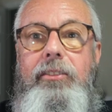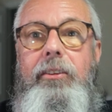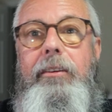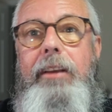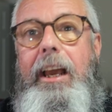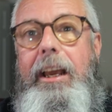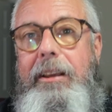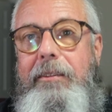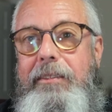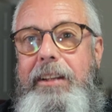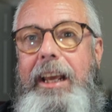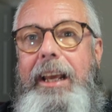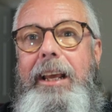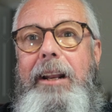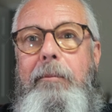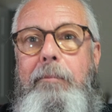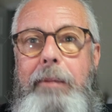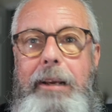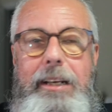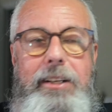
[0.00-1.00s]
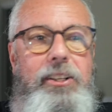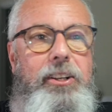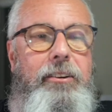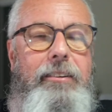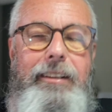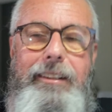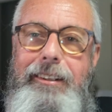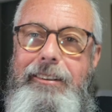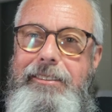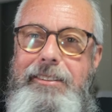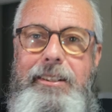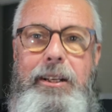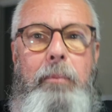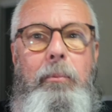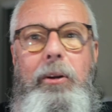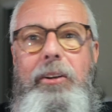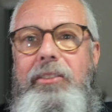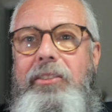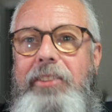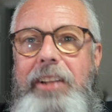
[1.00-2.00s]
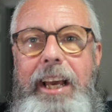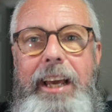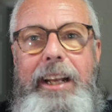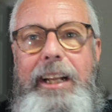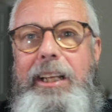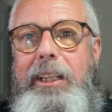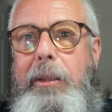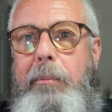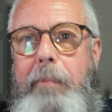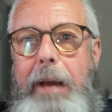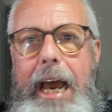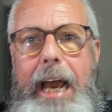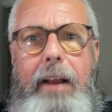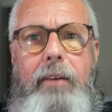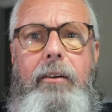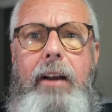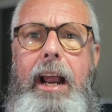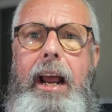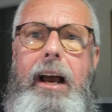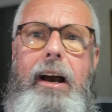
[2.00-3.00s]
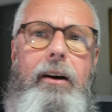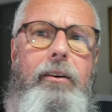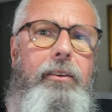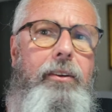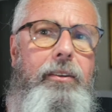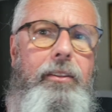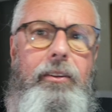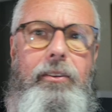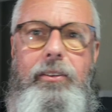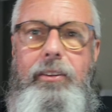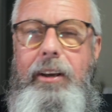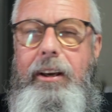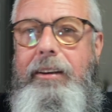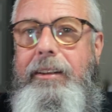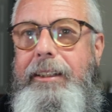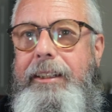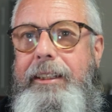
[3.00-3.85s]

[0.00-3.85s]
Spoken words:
So you've taken a picture and there's someone standing in the background, or there's a